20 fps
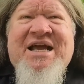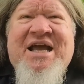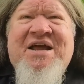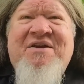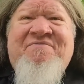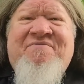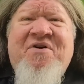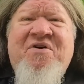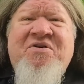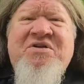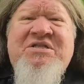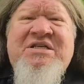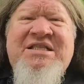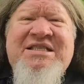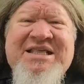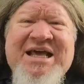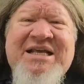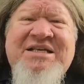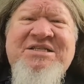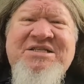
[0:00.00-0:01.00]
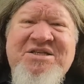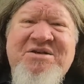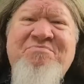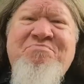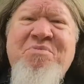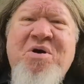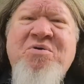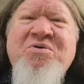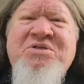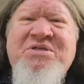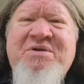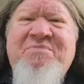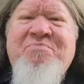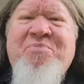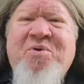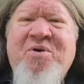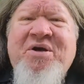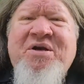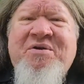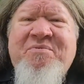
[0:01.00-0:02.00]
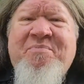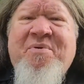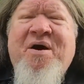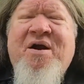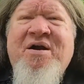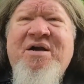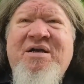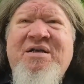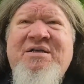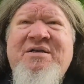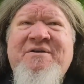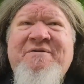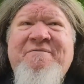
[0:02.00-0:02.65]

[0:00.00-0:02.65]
And folks, that's the most important part.